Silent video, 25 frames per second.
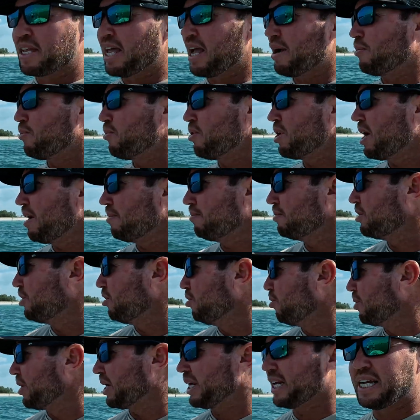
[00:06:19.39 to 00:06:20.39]
And what I'm
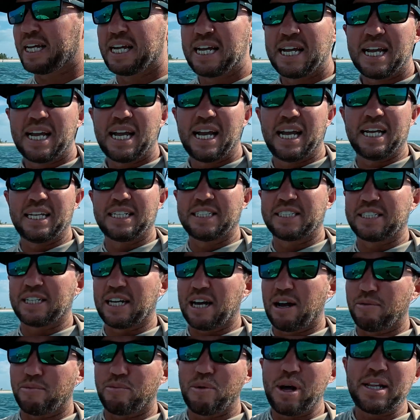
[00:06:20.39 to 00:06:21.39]
doing is
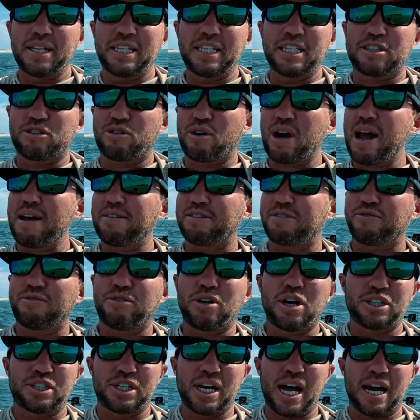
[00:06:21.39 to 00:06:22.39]
letting these crabs
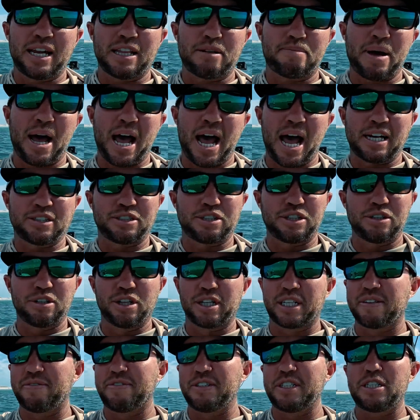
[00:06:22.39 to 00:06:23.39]
flush out of the pass. So you're
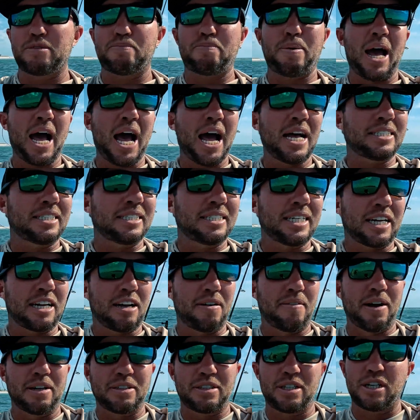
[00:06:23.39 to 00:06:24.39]
looking for these passes that
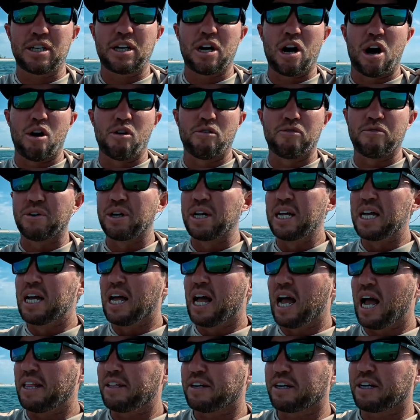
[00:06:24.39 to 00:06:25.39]
come out to the Gulf,
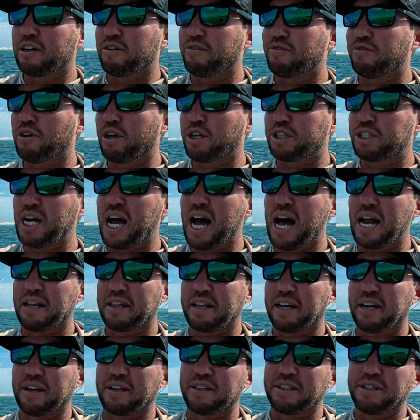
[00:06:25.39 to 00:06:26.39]
and they're gonna flush out
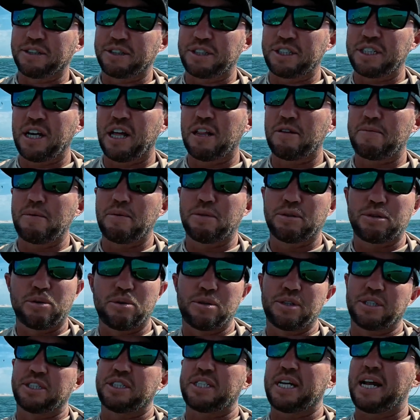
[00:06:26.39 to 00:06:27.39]
of there. You'll see other people
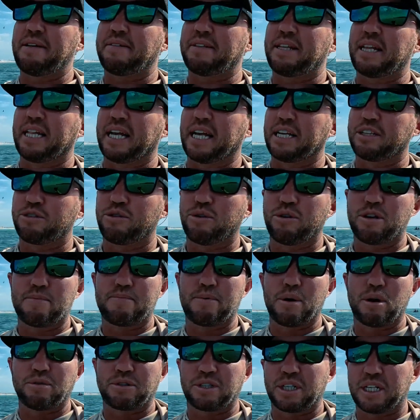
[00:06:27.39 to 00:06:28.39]
doing the same thing. They got 2 other
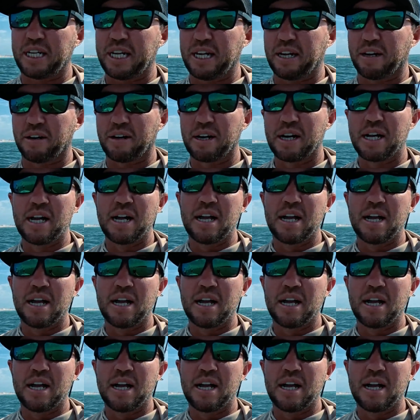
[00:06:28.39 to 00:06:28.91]
boats in here.